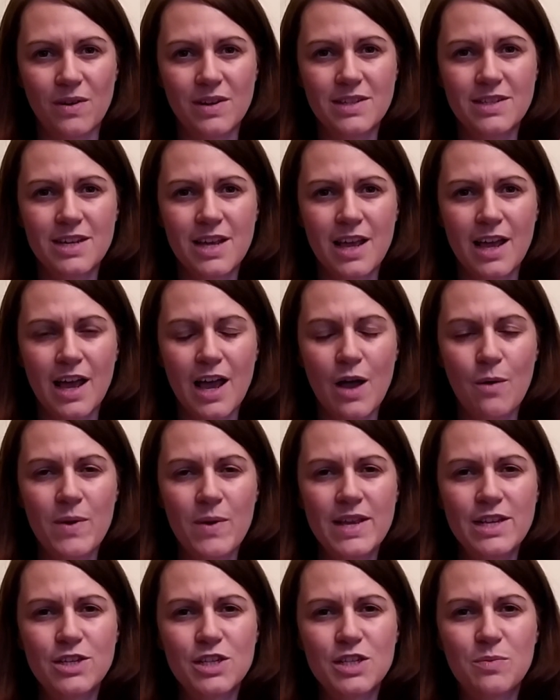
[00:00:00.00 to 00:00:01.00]
God. And
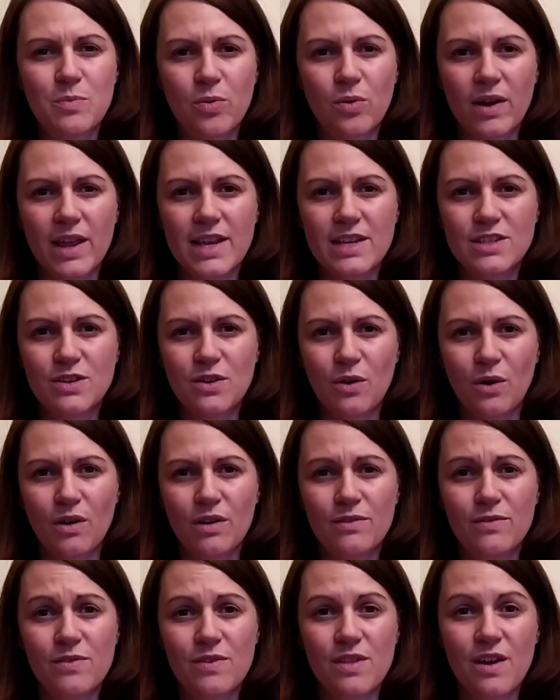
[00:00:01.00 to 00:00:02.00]
we just praise
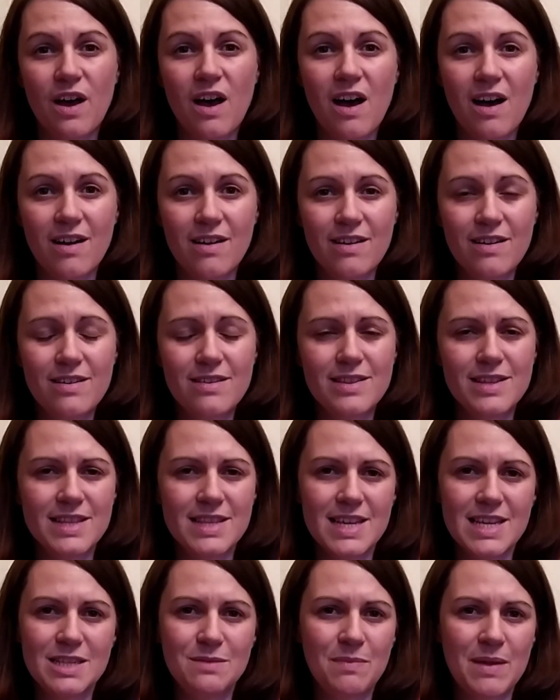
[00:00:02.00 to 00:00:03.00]
God for the hunger
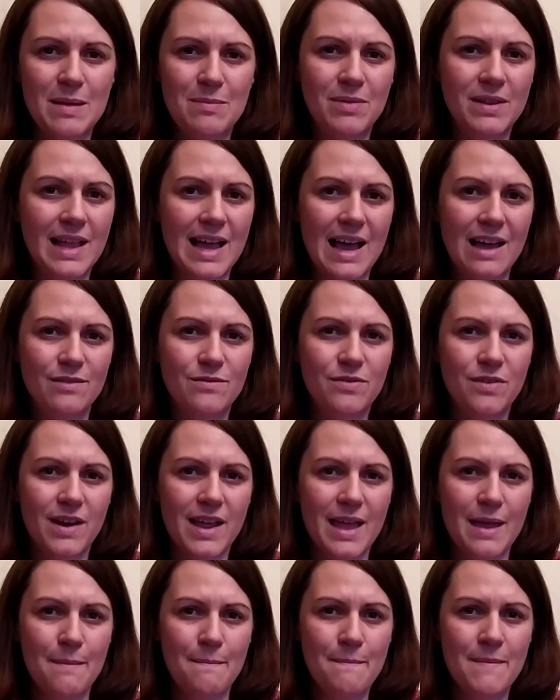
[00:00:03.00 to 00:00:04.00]
that these people had
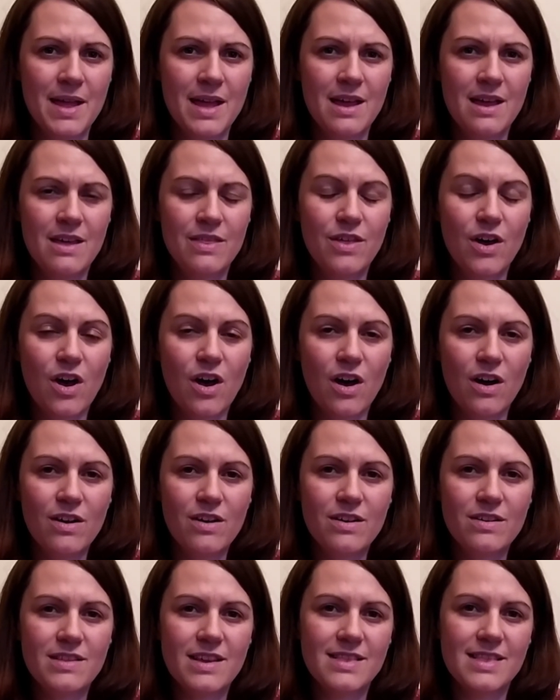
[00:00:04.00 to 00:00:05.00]
for him, the
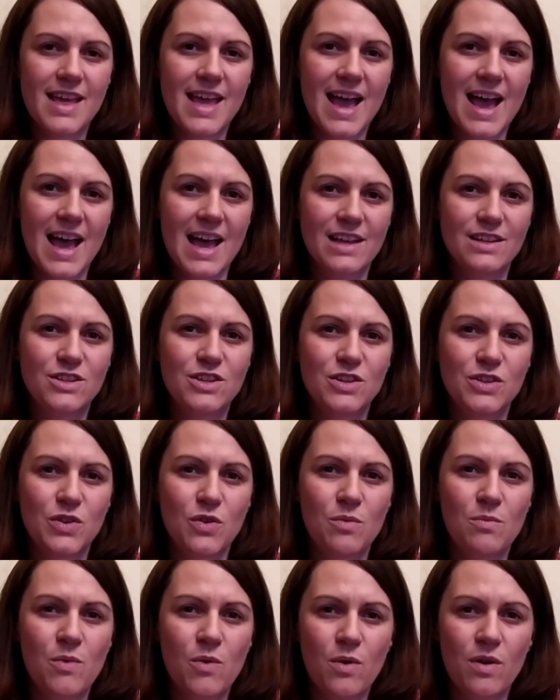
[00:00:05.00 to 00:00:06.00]
hunger that they had to
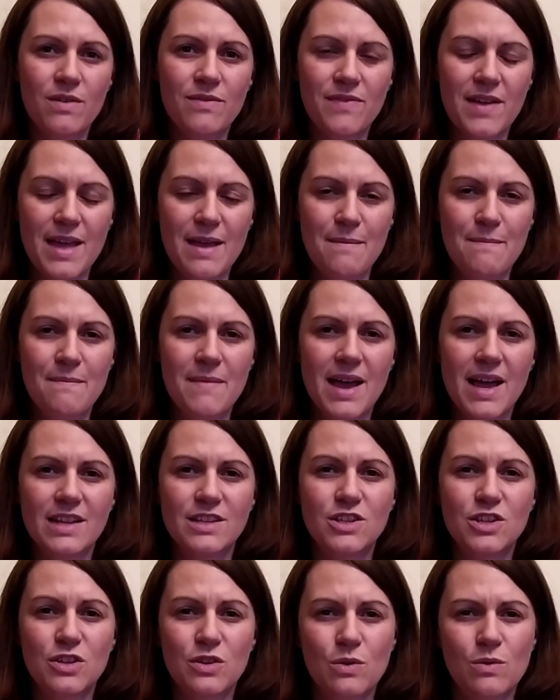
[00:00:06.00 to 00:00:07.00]
know more of him
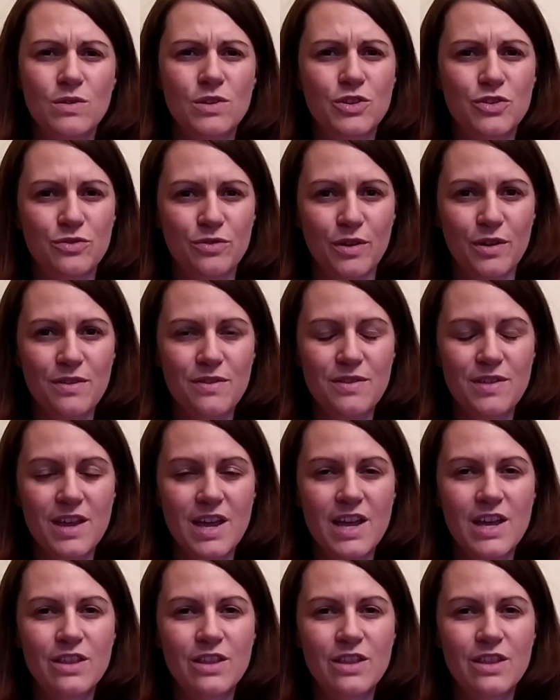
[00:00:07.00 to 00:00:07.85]
and to know the truth.